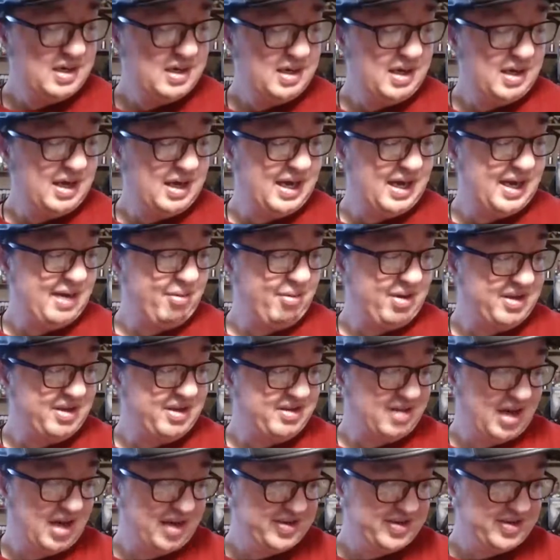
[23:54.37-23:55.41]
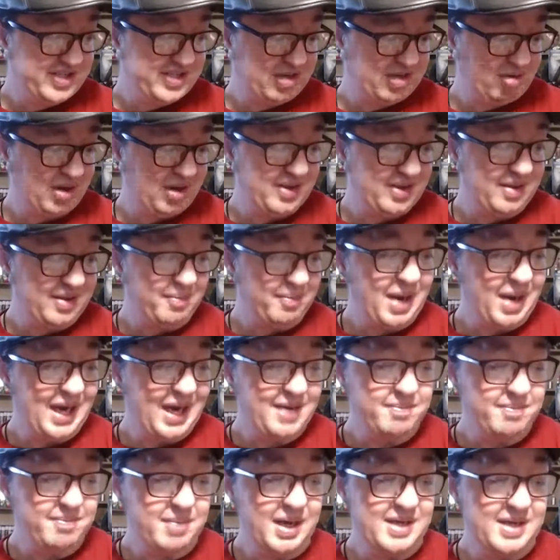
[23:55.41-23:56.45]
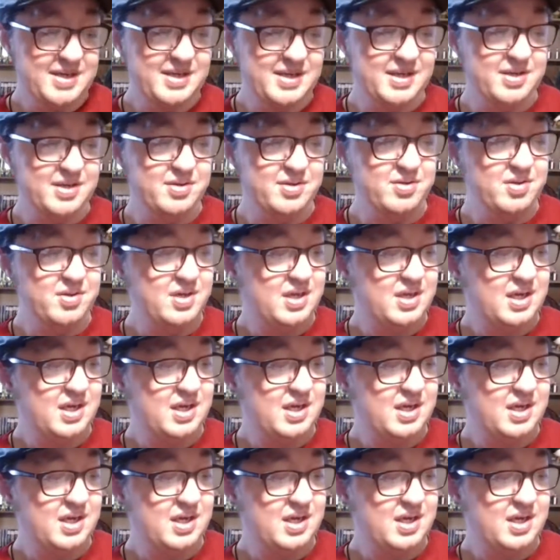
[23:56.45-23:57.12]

Results screen, the main menu,